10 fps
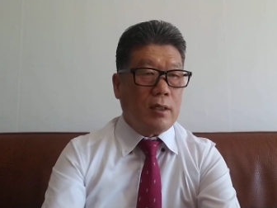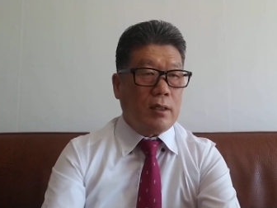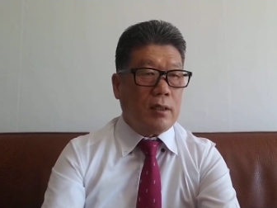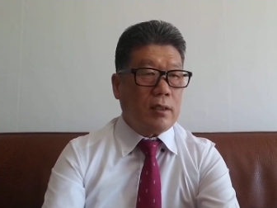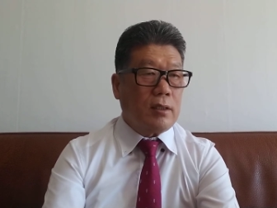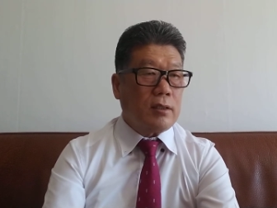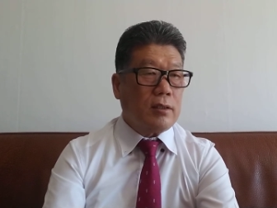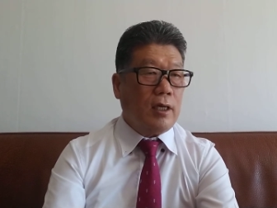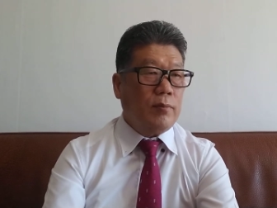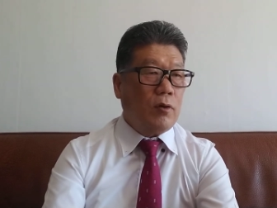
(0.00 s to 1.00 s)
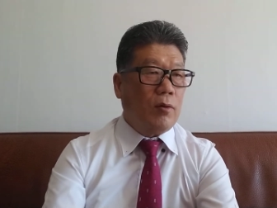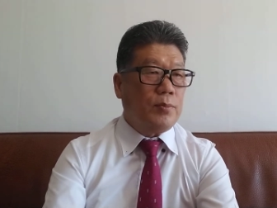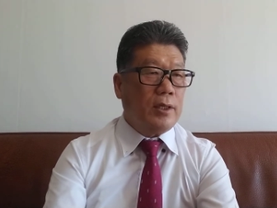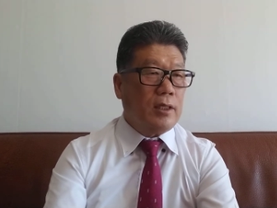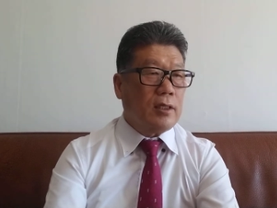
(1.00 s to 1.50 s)
the same
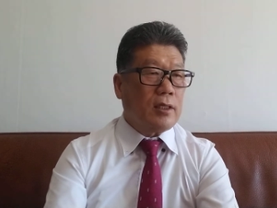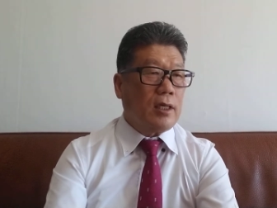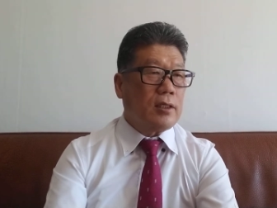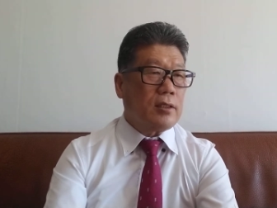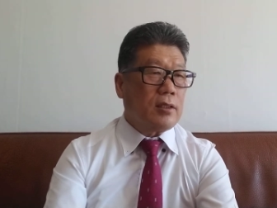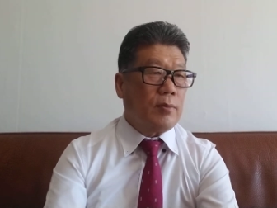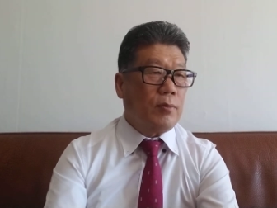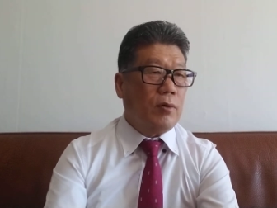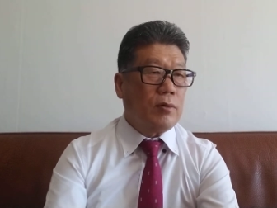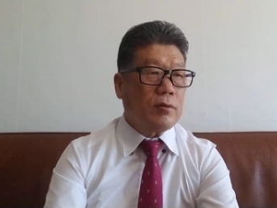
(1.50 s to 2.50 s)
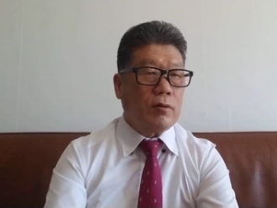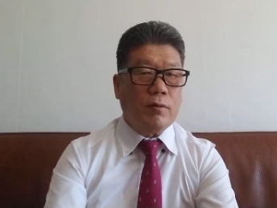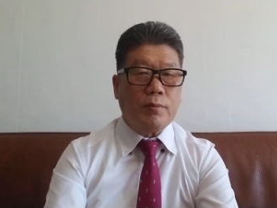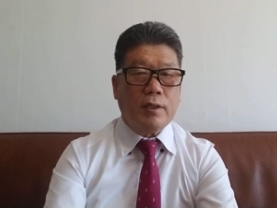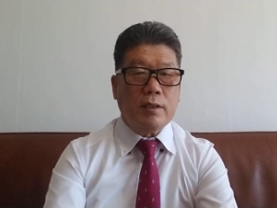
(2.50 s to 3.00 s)
opinion as the Board
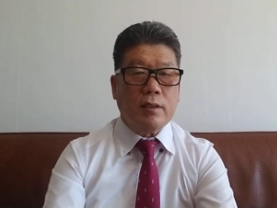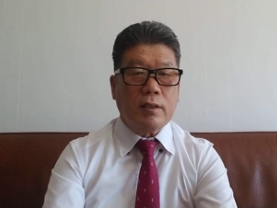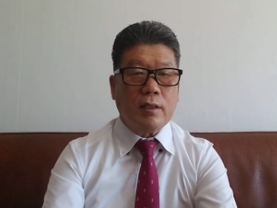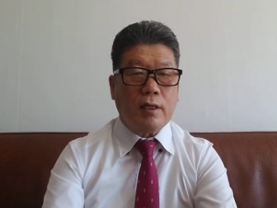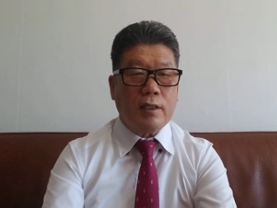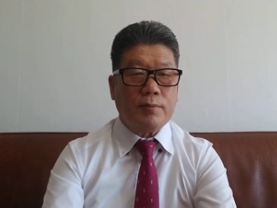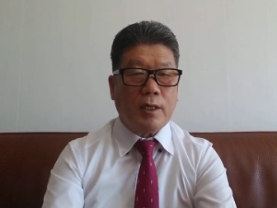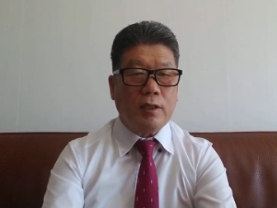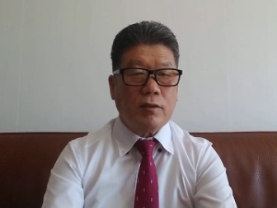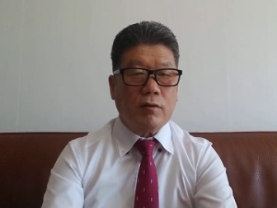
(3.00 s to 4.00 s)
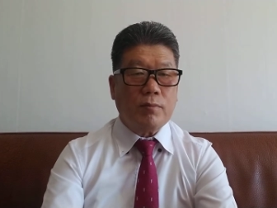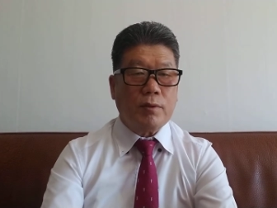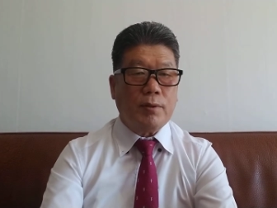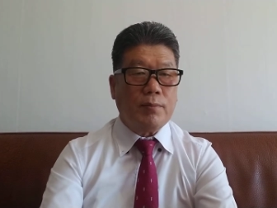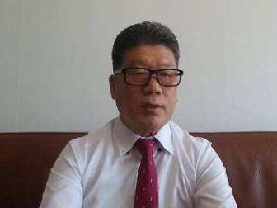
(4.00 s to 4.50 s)
of on the classification of a
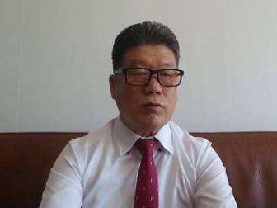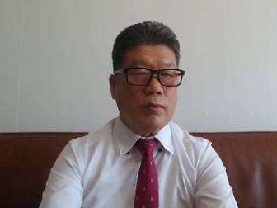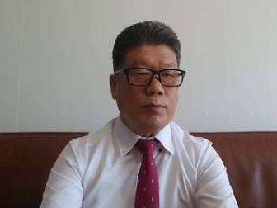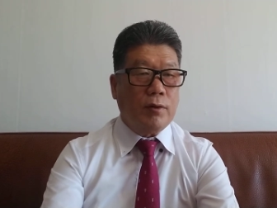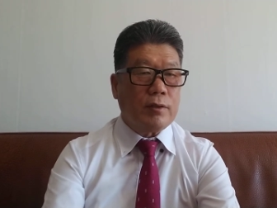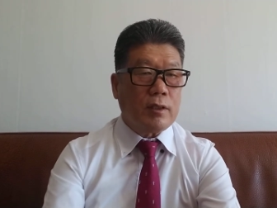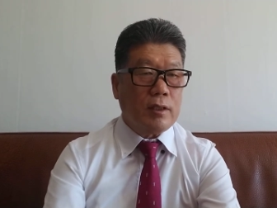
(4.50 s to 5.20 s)
perpetual bond.